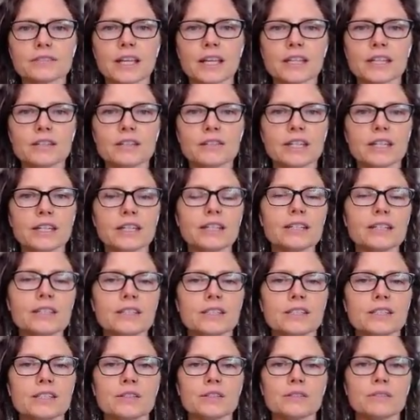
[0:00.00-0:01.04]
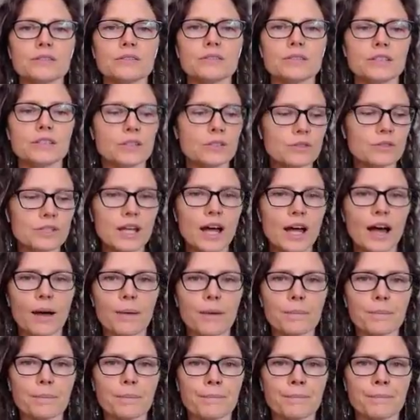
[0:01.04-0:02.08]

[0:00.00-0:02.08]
that you need to use up?